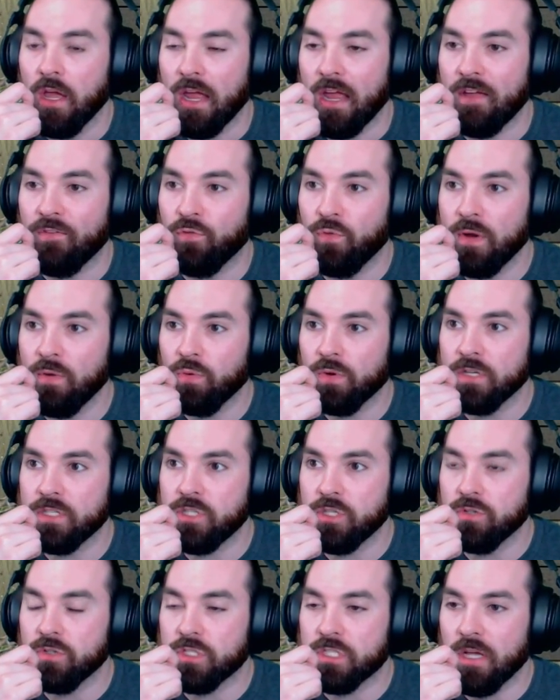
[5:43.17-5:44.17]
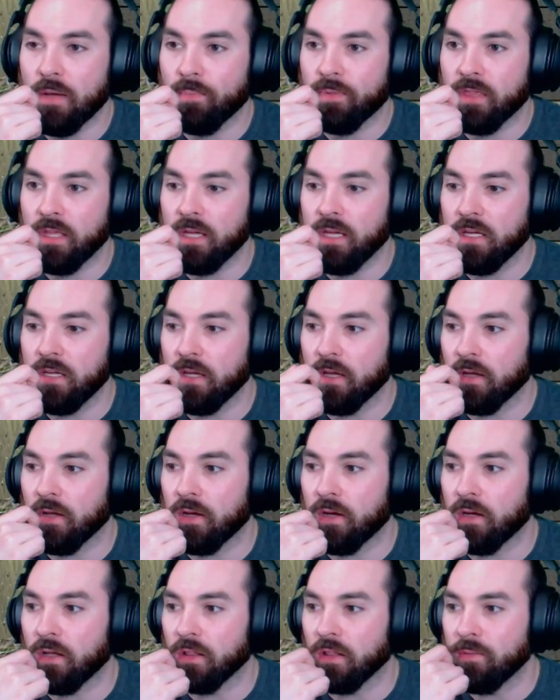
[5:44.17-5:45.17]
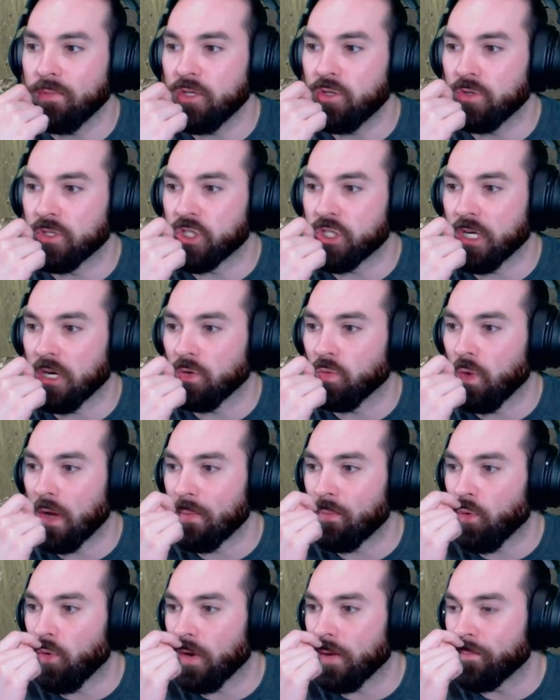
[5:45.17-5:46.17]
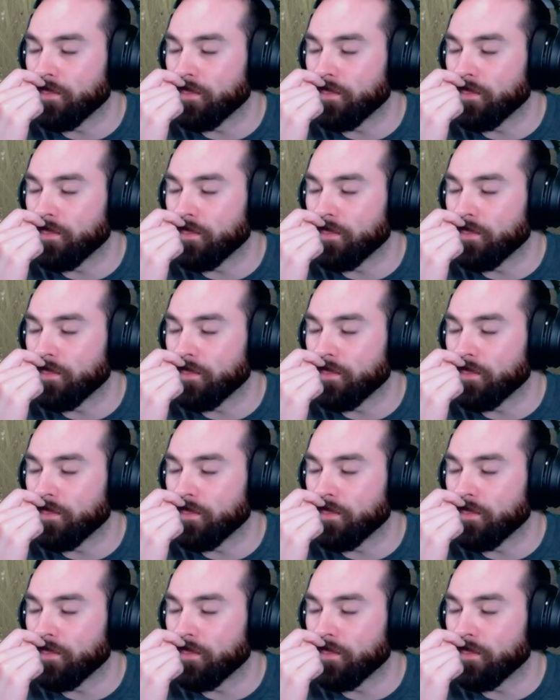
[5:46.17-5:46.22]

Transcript: If we were to do something, uh, let me do a shared waypoint.